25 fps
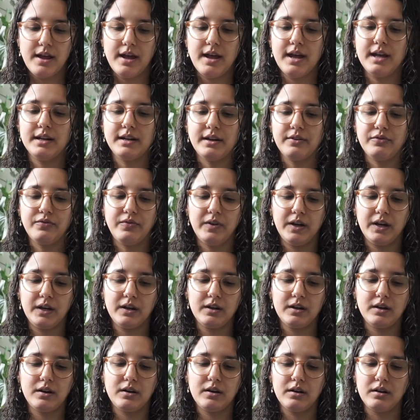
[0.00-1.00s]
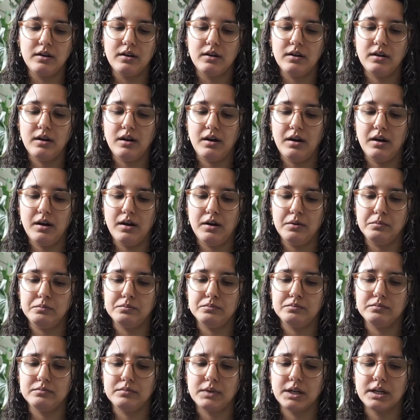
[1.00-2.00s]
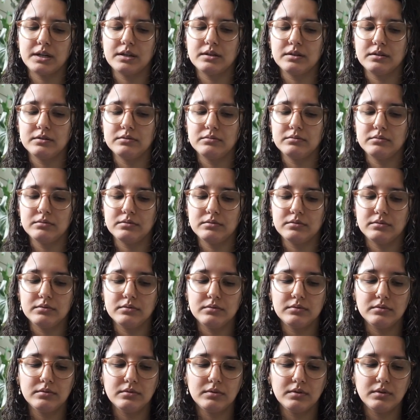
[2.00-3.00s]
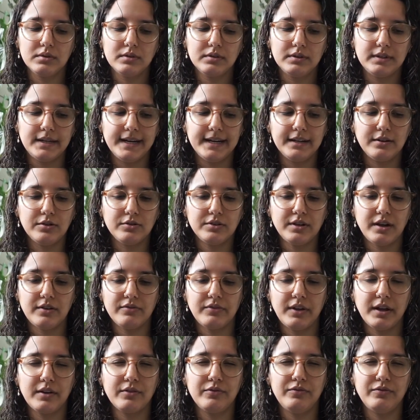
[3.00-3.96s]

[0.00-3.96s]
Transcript: And I think like they don't have like